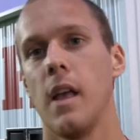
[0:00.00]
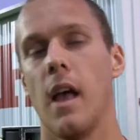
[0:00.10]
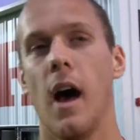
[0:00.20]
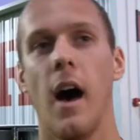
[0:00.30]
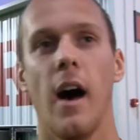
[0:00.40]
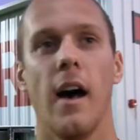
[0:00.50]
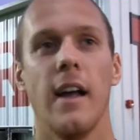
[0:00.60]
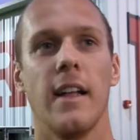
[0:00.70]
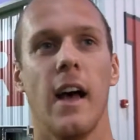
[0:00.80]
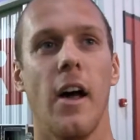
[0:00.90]

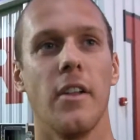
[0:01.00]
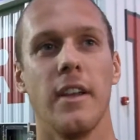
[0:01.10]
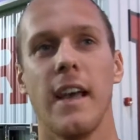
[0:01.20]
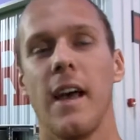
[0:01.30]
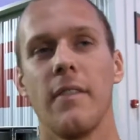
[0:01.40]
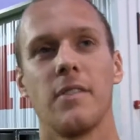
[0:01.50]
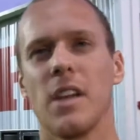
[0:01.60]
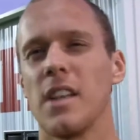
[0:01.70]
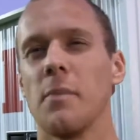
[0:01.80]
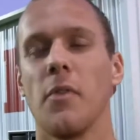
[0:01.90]
I've
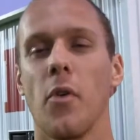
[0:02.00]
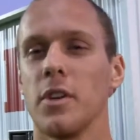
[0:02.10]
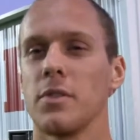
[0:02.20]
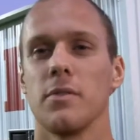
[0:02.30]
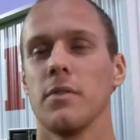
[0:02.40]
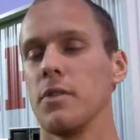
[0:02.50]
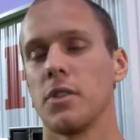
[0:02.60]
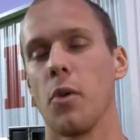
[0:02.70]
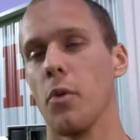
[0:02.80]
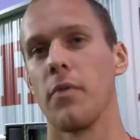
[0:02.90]
touched on it before. Just
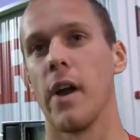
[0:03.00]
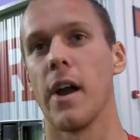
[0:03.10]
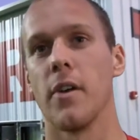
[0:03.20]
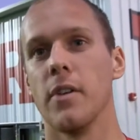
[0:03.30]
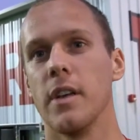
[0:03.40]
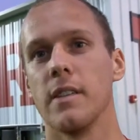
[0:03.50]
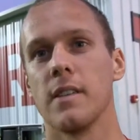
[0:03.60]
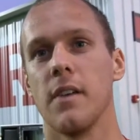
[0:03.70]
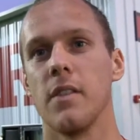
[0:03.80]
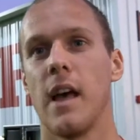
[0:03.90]
there's no room for error really at this level.